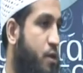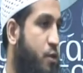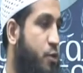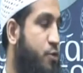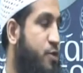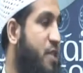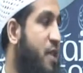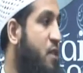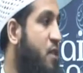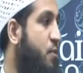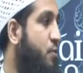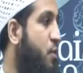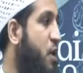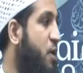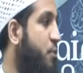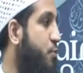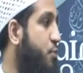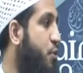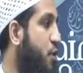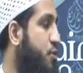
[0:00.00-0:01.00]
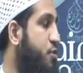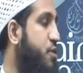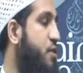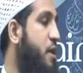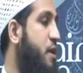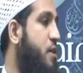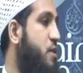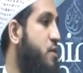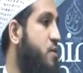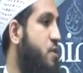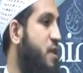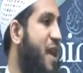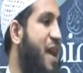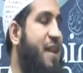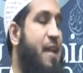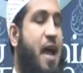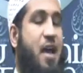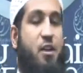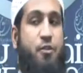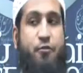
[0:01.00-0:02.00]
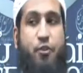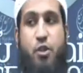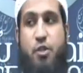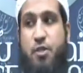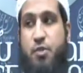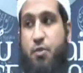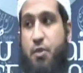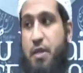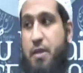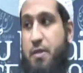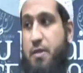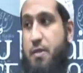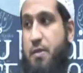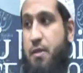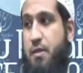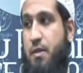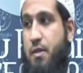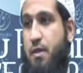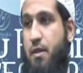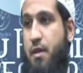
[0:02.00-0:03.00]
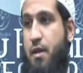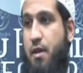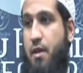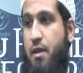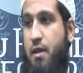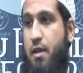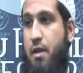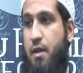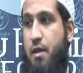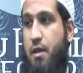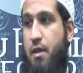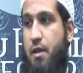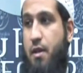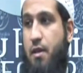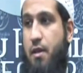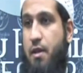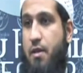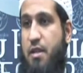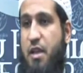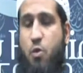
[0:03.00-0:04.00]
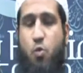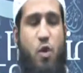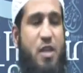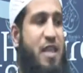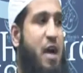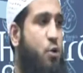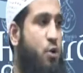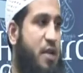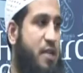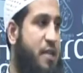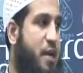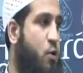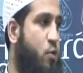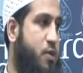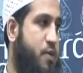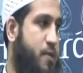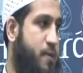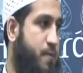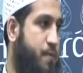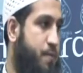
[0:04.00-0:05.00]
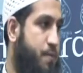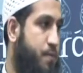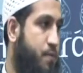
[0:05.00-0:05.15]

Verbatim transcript: to celebrate birthdays and anniversaries, then without a doubt,